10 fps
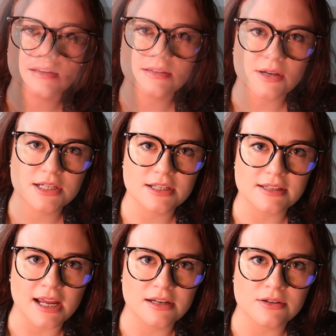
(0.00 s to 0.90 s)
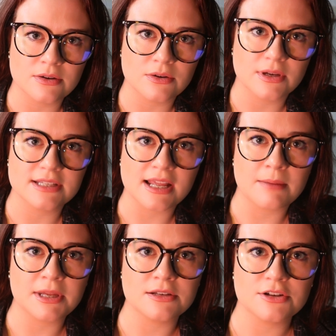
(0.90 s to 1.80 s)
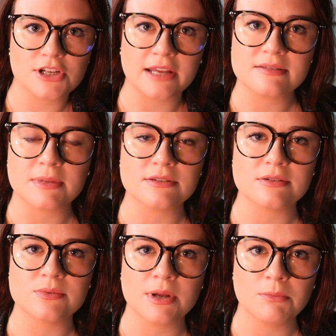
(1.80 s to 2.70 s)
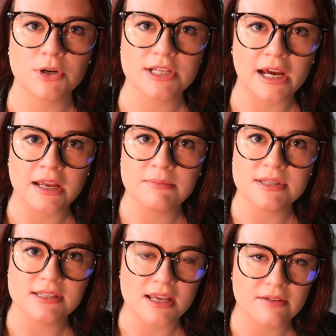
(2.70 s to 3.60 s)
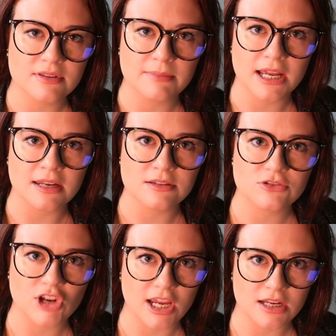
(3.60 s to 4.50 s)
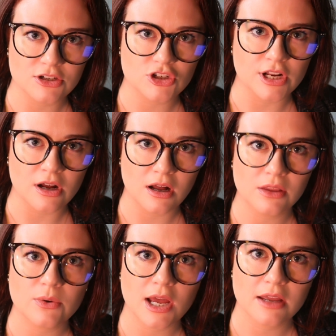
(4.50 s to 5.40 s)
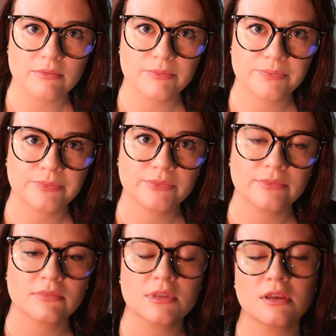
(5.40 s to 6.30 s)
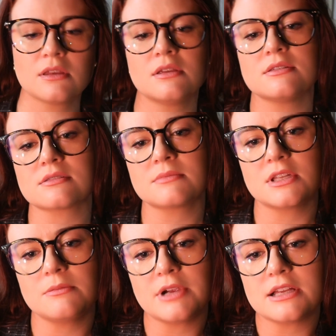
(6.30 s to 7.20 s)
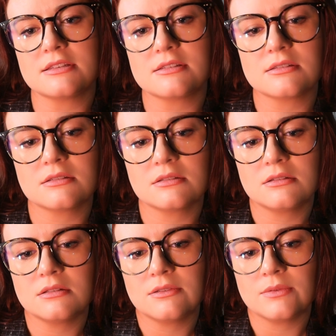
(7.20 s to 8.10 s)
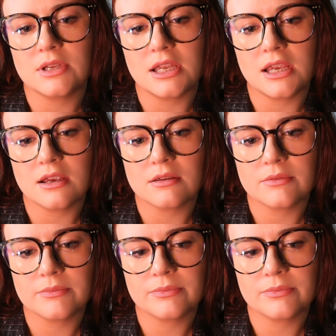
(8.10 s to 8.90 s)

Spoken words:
So I'd just like to examine your chest muscles one more time and see if the pain has changed at all, okay? So I'm gonna press right here.